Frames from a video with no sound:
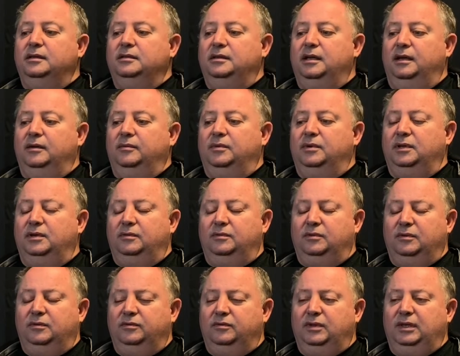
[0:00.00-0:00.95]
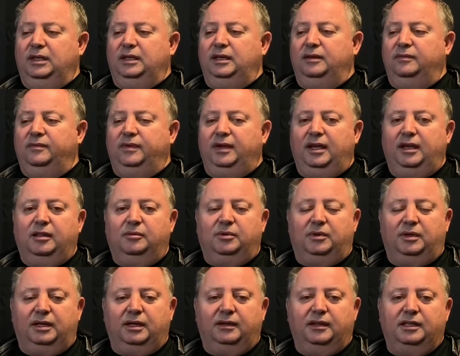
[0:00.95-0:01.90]
And we're really available
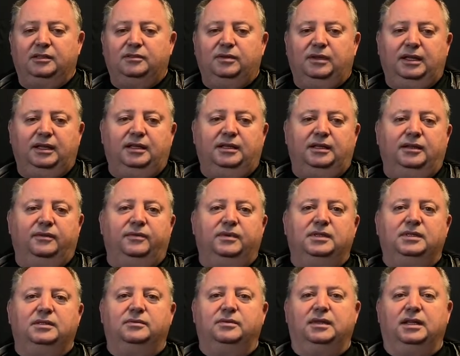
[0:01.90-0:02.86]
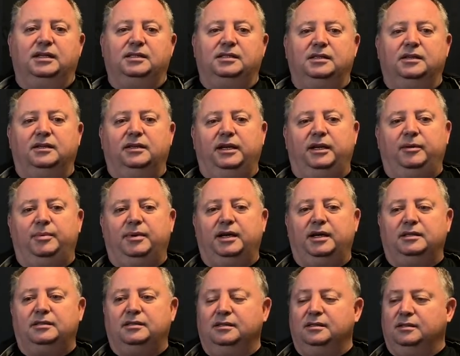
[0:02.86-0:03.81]
here. That's really the difference with us here at
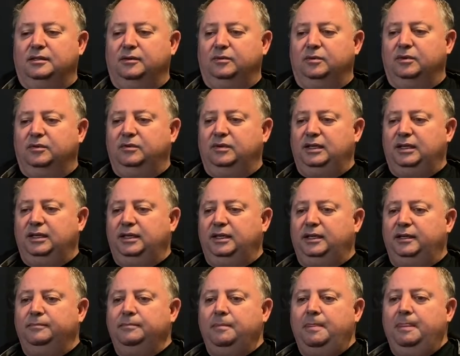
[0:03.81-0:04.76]
Apex, is that we're really